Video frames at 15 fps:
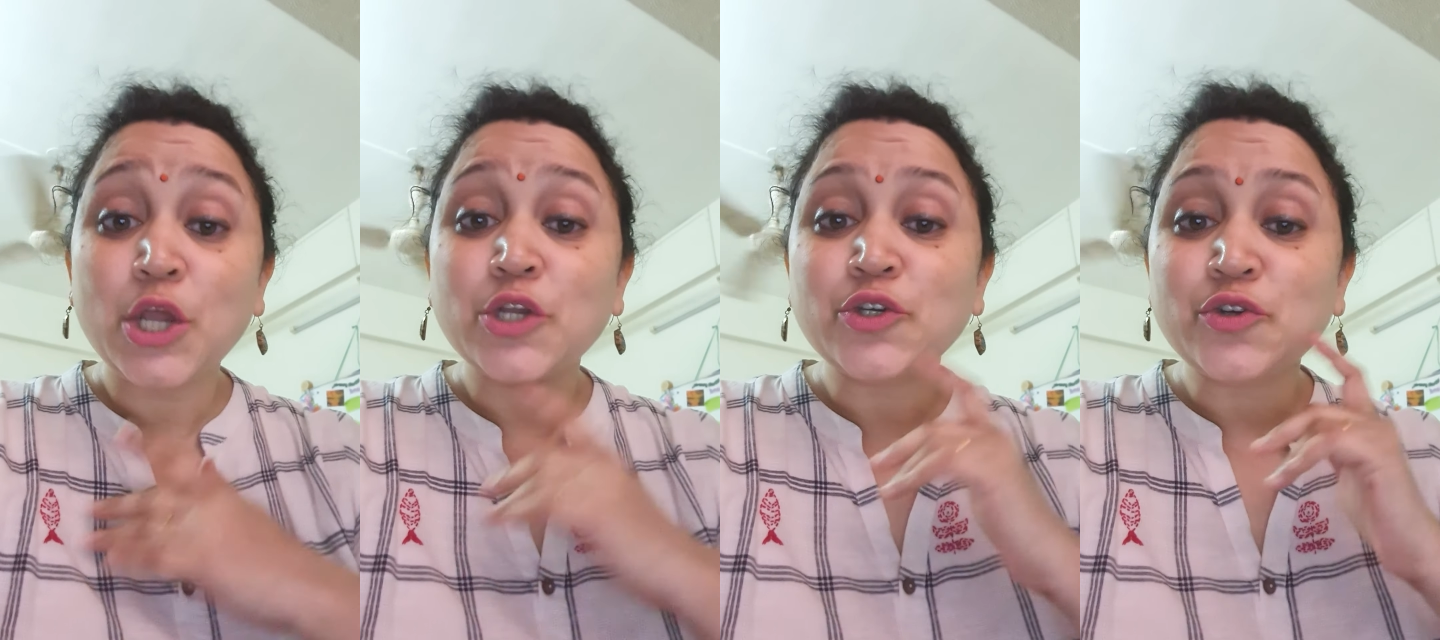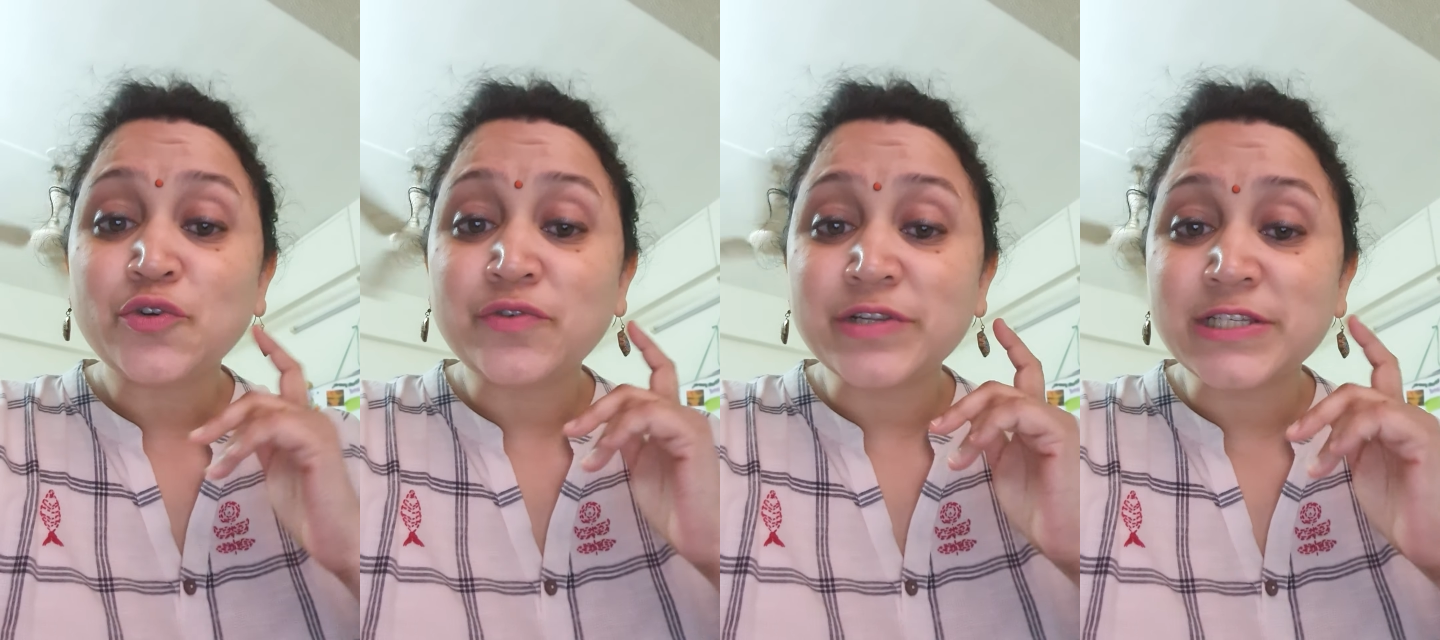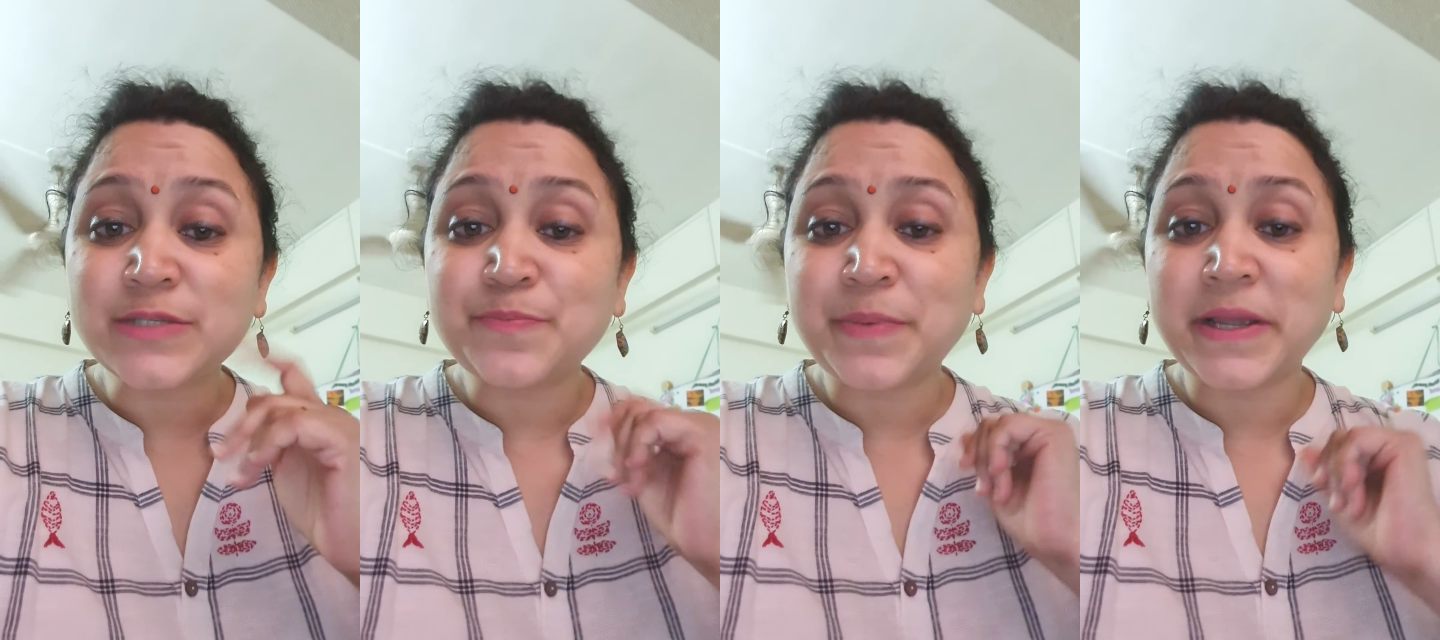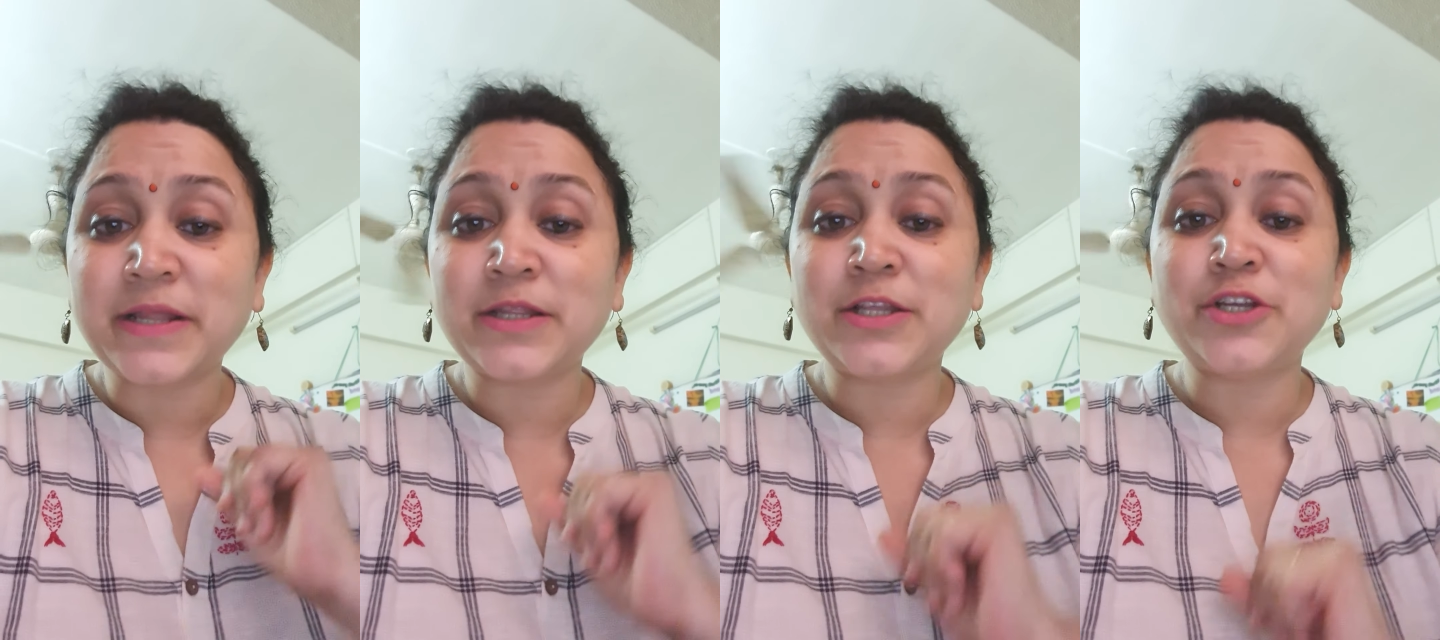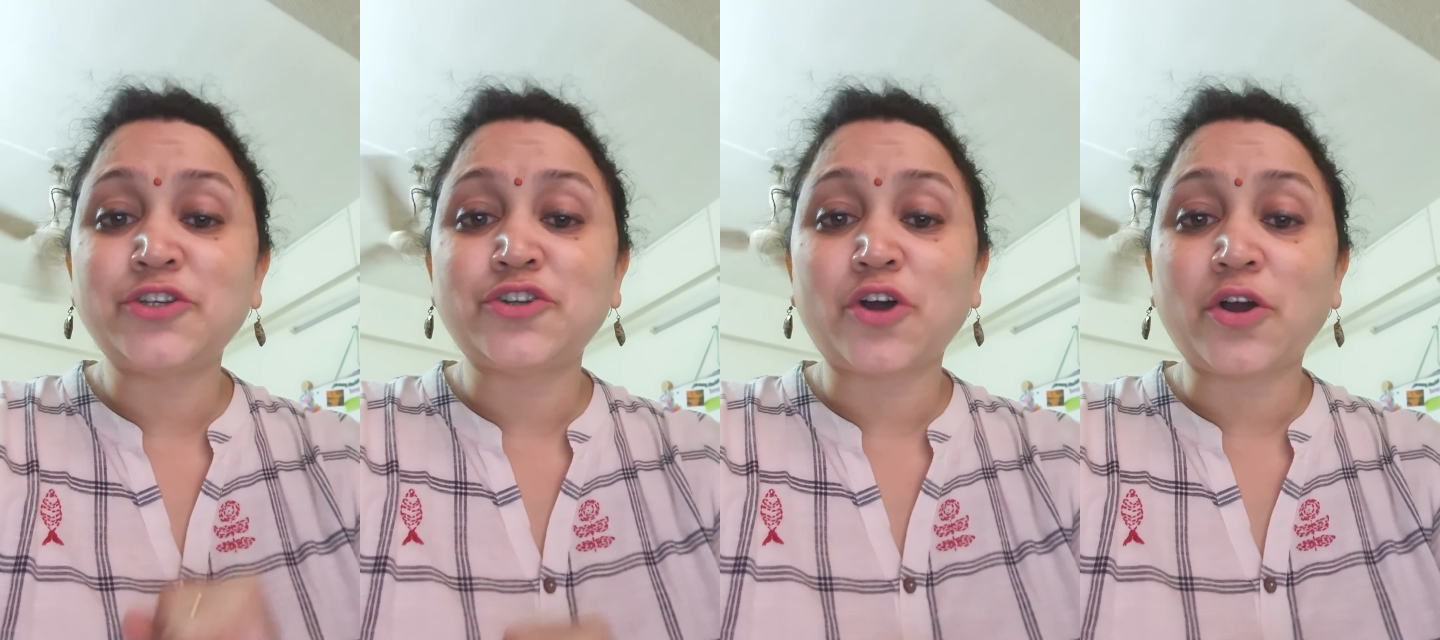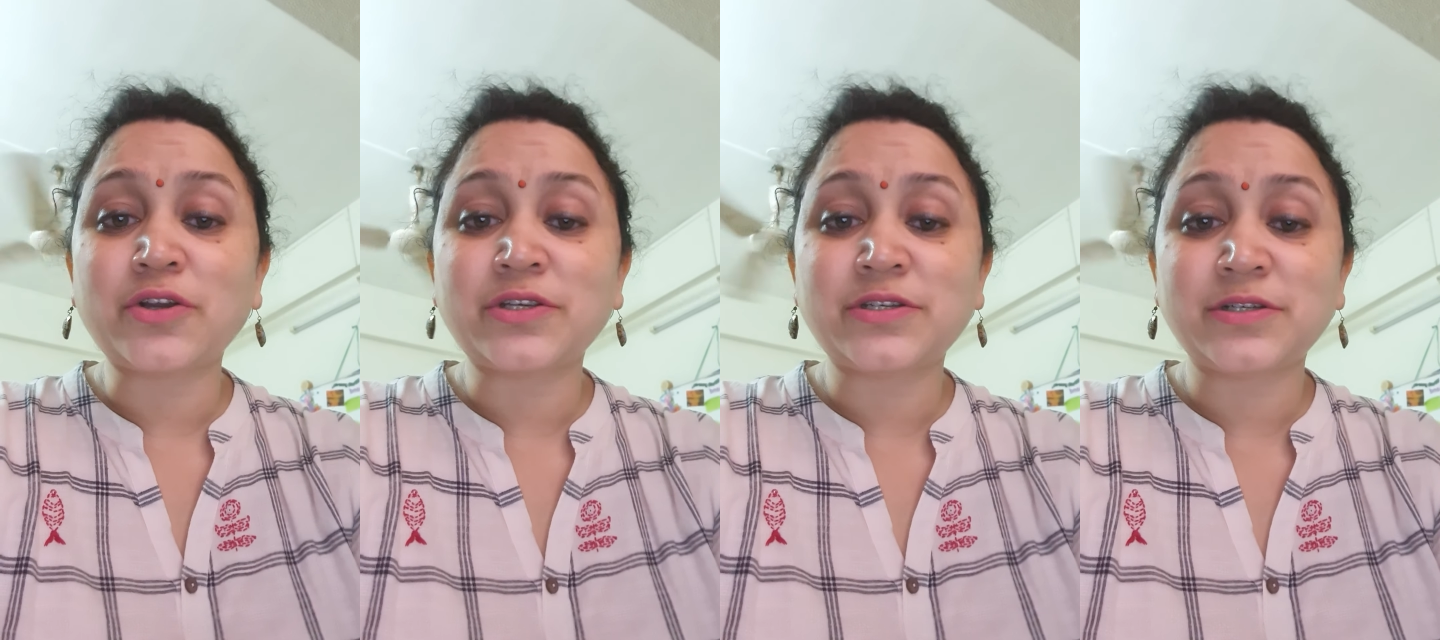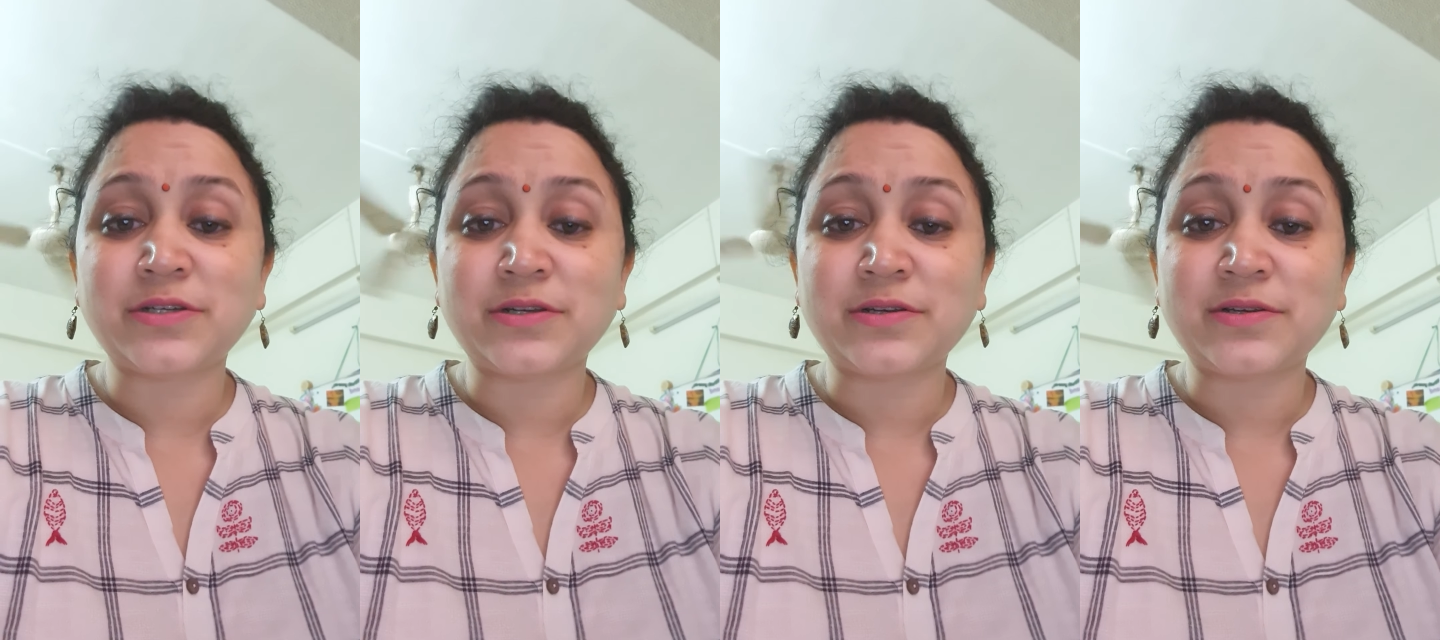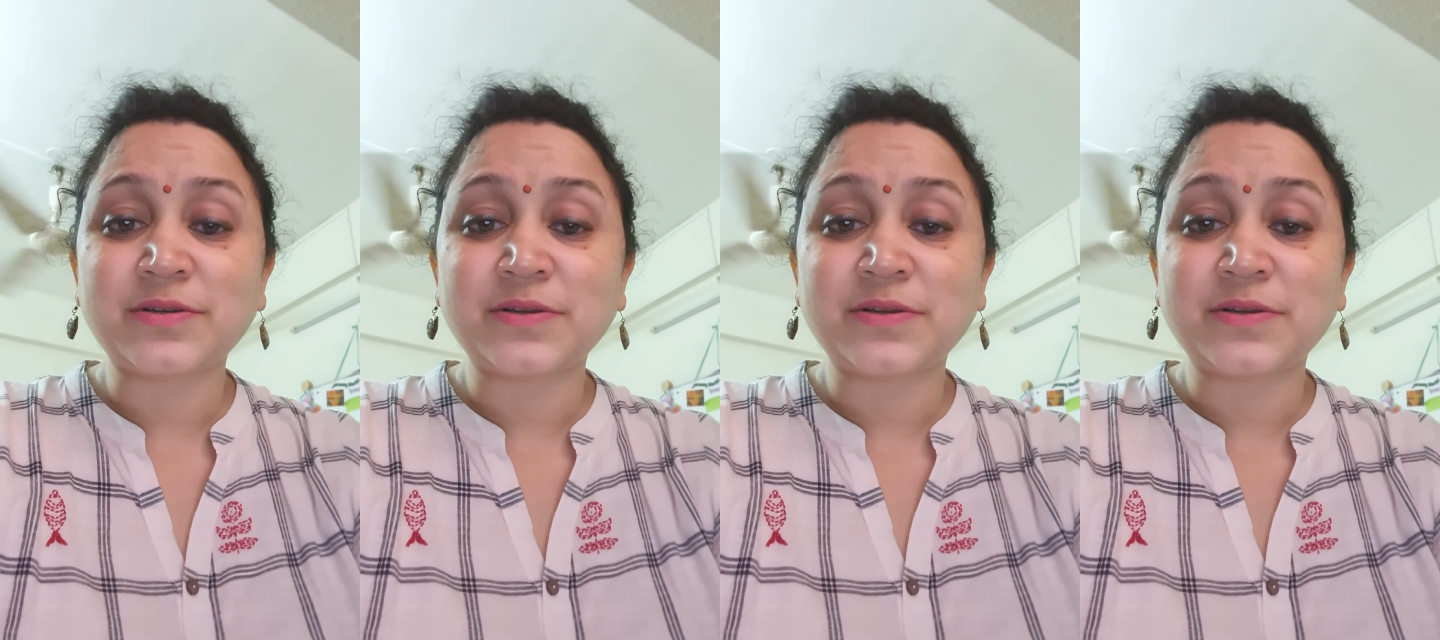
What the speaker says: to respect the doctor.